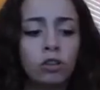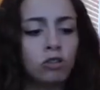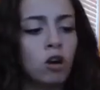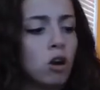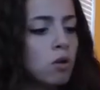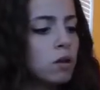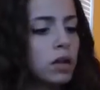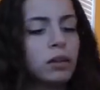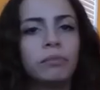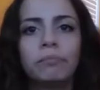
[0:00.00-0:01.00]
So
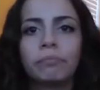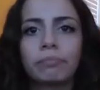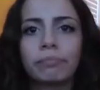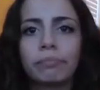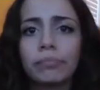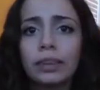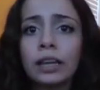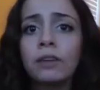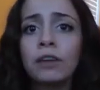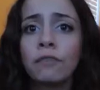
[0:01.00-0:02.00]

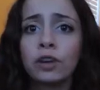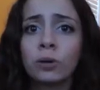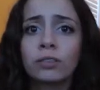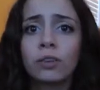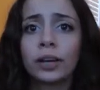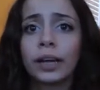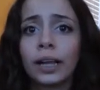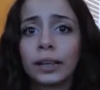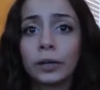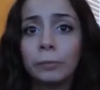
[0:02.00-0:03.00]
if you haven't noticed, sorry, I
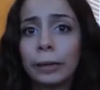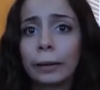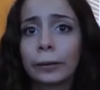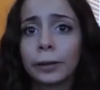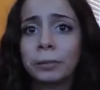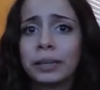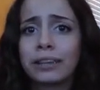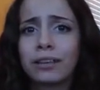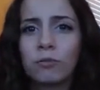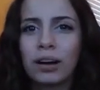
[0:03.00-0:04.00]
got a little bit darker, but
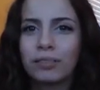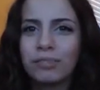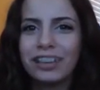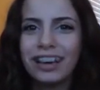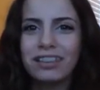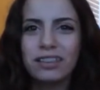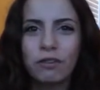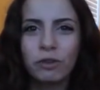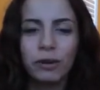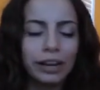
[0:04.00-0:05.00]
welcome to Texas,
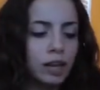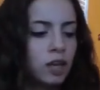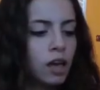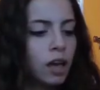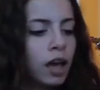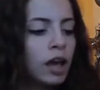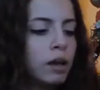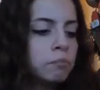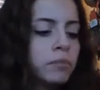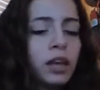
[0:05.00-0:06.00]
everyone.
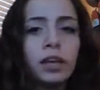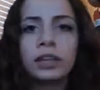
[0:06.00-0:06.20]
Um,